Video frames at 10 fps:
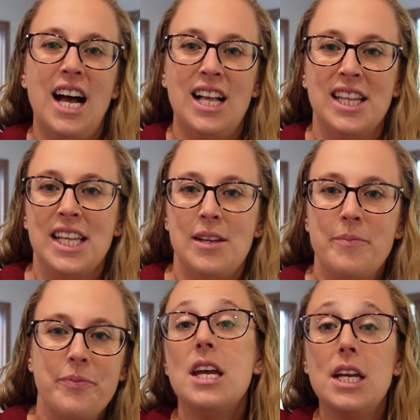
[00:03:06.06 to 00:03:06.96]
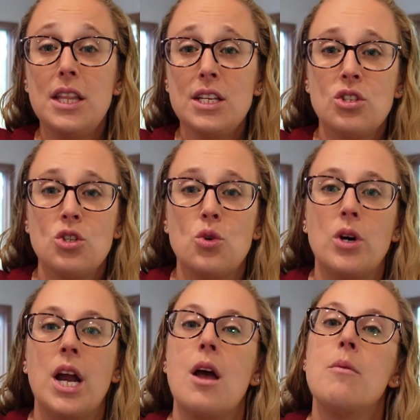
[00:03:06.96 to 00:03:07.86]
Ali. In this
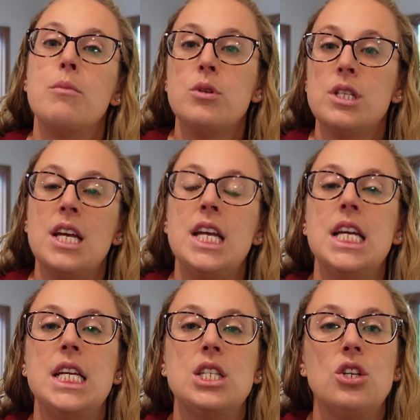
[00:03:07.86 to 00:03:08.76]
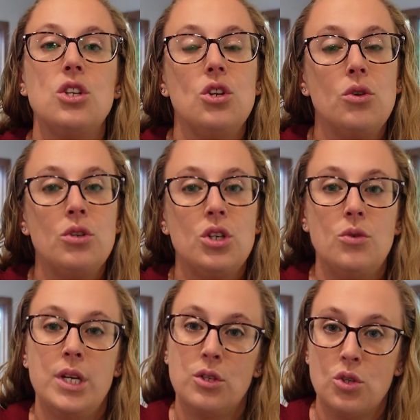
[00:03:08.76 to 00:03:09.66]
story, Musa is new
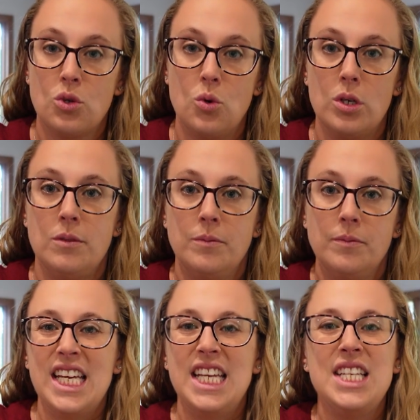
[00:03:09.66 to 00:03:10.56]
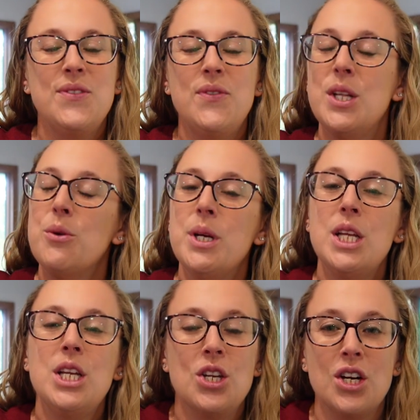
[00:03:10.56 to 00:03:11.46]
to his school. He's feeling
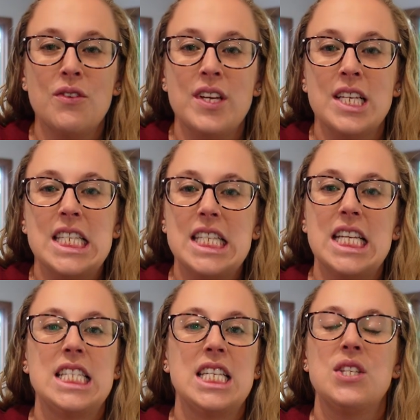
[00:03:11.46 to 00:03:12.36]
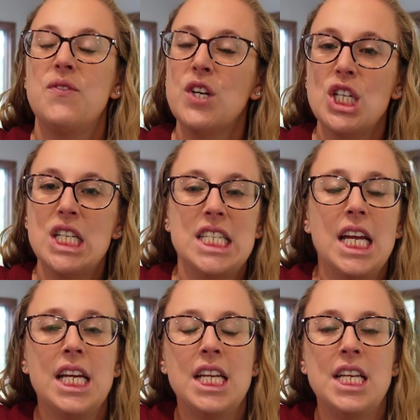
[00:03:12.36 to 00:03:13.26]
really nervous. It's his first
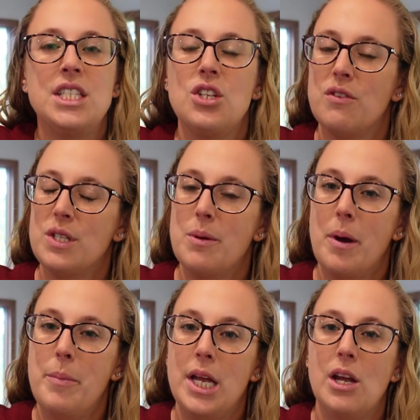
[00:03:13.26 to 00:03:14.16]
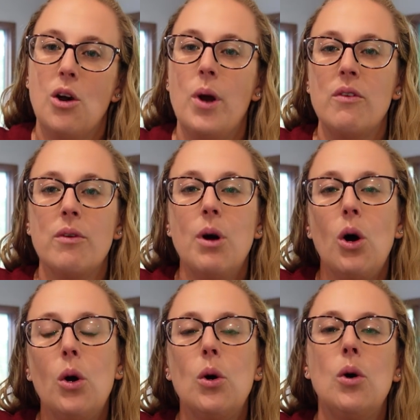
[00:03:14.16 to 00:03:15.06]
day. He's nervous about being away from
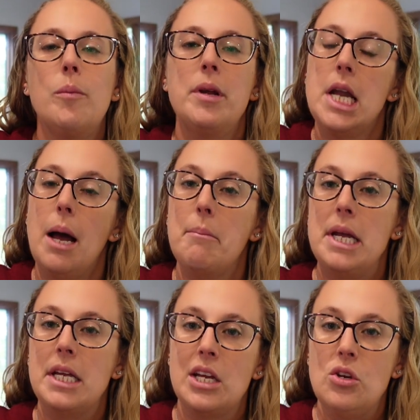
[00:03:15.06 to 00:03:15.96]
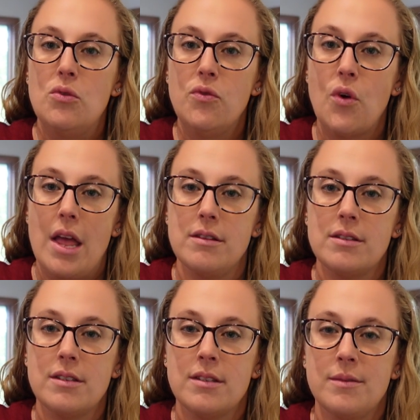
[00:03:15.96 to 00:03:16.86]
home and not making new
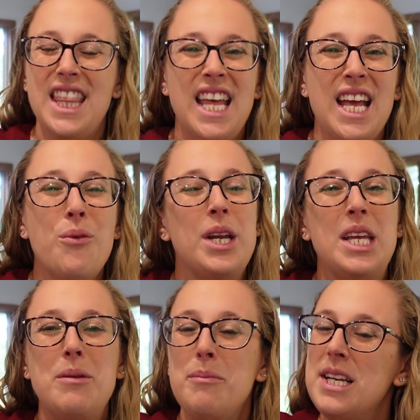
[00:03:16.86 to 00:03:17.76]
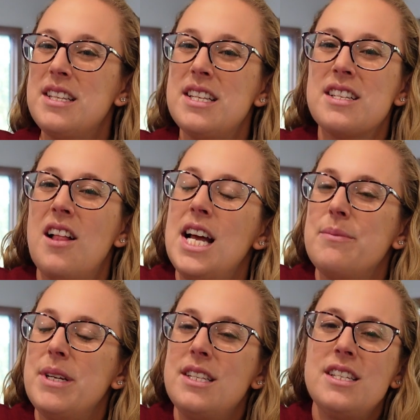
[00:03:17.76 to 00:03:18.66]
friends. Then when he meets his
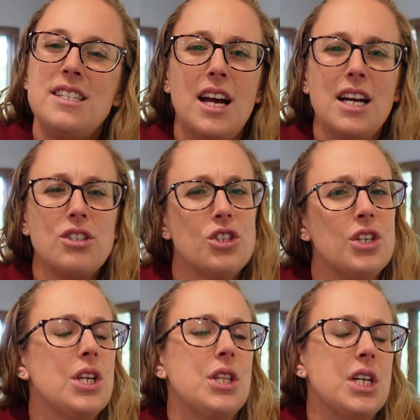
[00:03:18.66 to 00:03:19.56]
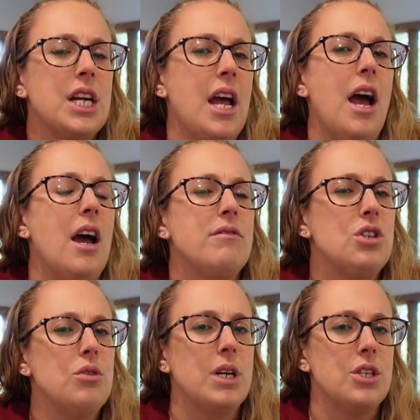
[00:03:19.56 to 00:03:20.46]
classmates, he's not sure that they're going to have
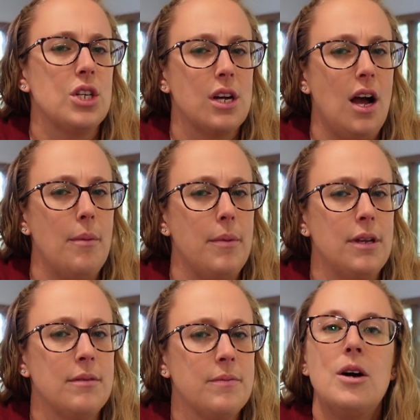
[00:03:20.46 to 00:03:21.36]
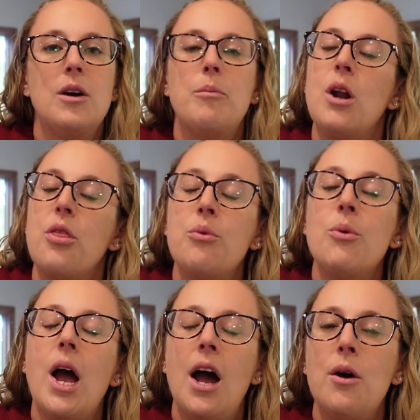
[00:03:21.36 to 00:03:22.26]
too much in common. But
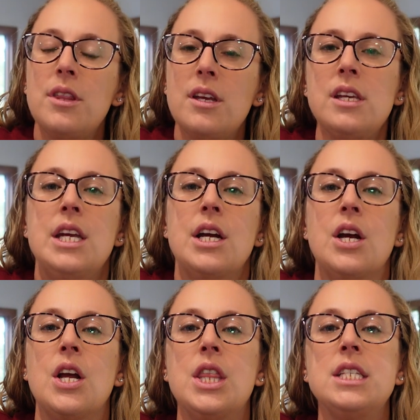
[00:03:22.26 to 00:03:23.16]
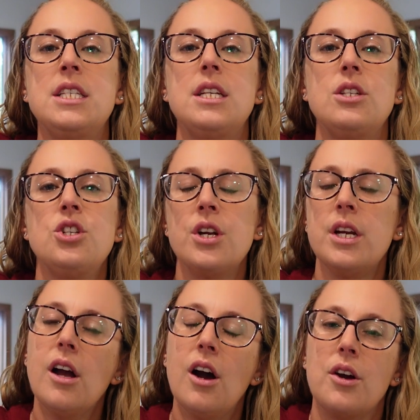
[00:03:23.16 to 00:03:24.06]
throughout the year, the teacher
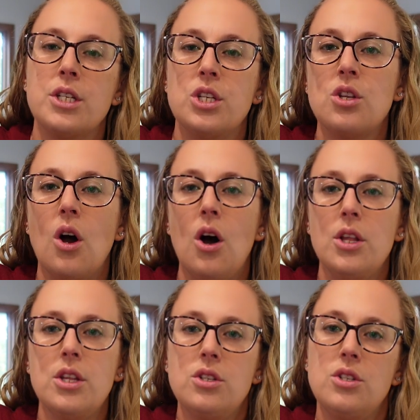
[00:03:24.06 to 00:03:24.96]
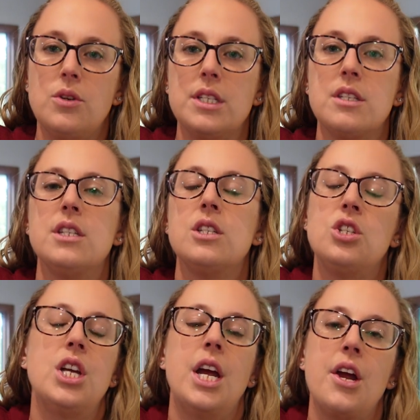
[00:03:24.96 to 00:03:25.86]
encourages all the students to
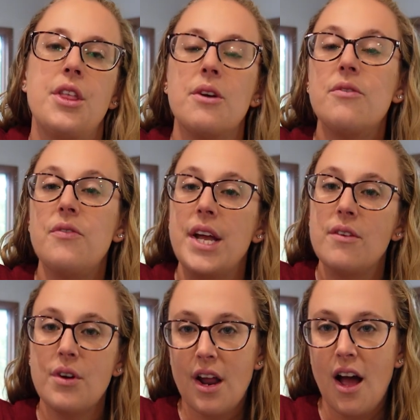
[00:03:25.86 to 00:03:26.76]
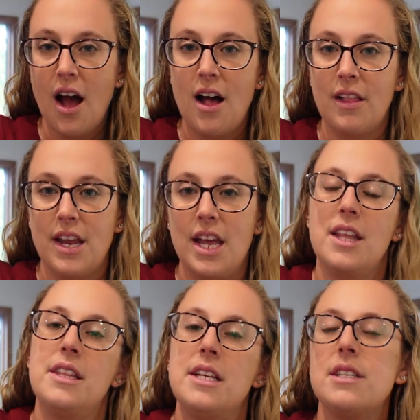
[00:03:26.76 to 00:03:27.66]
share their favorite holiday
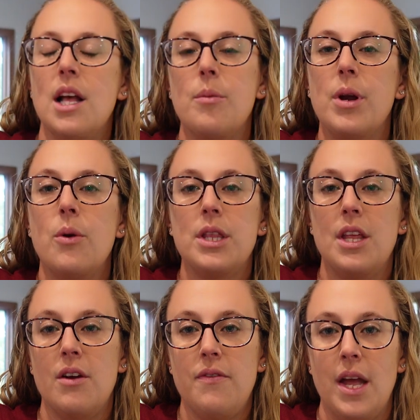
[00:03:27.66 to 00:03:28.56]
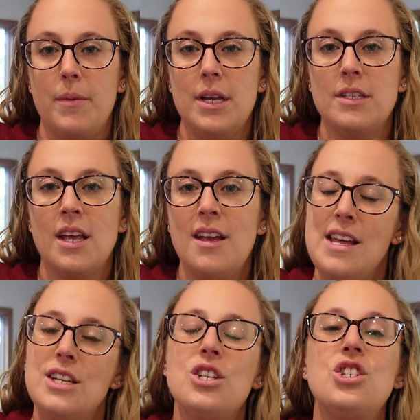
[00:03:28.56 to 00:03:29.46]
that they celebrate with their families,
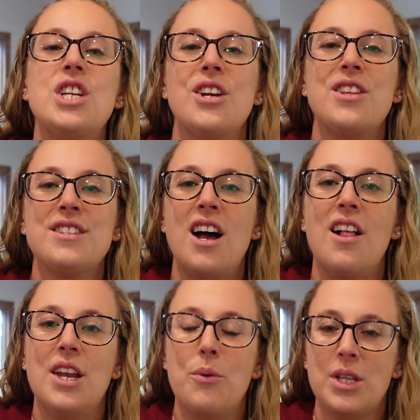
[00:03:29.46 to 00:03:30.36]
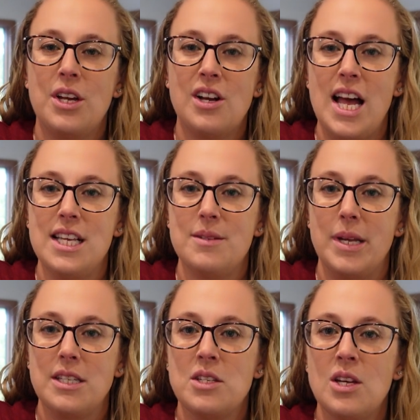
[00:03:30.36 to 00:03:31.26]
to share this holiday with their
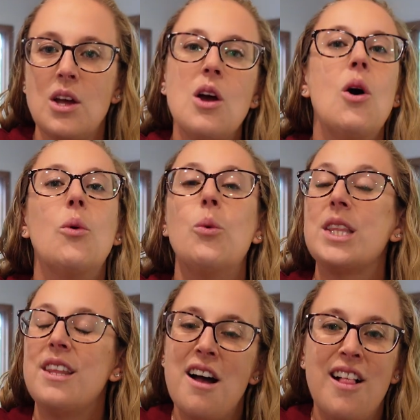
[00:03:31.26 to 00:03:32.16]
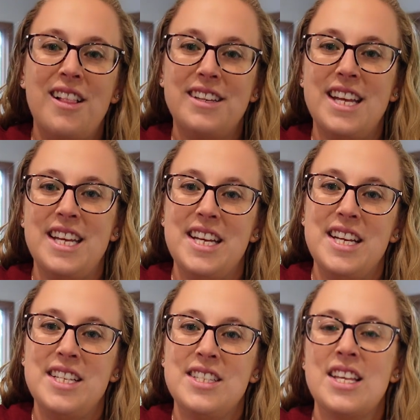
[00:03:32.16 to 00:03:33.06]
classmates. What the holiday
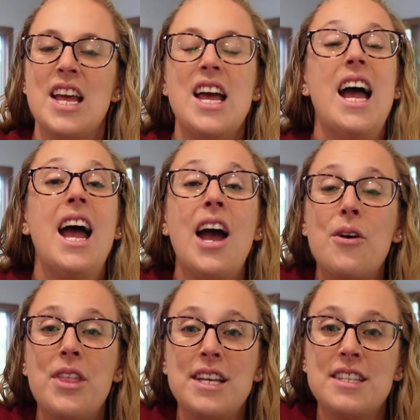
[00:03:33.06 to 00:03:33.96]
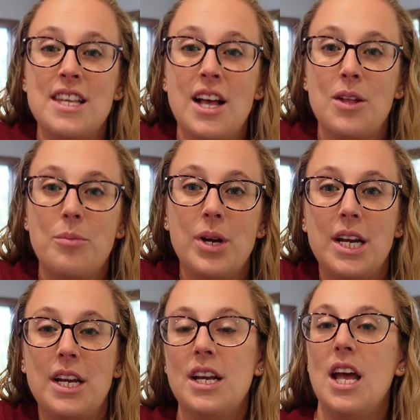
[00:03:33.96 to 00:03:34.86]
is, how they
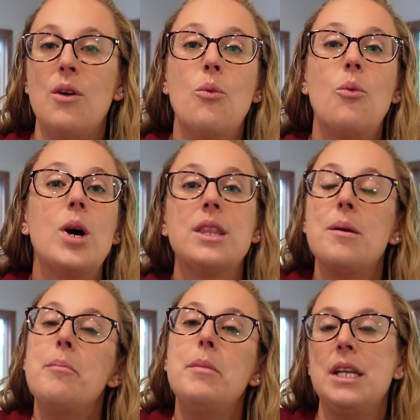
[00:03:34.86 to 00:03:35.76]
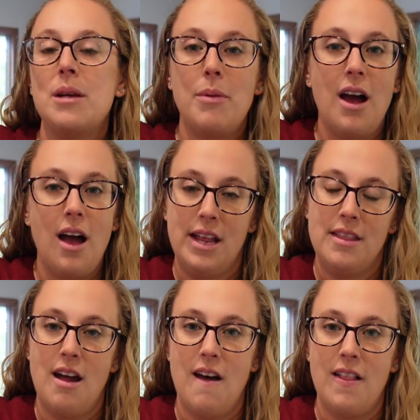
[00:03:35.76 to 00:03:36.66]
celebrate it, and what the meaning behind
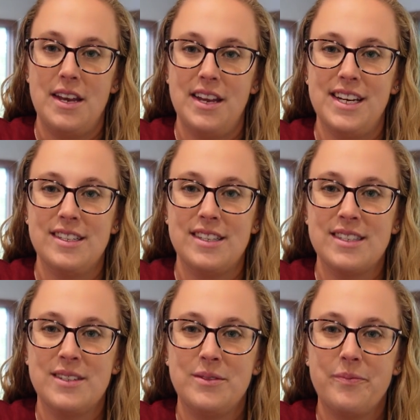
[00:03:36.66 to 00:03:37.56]
the holiday is.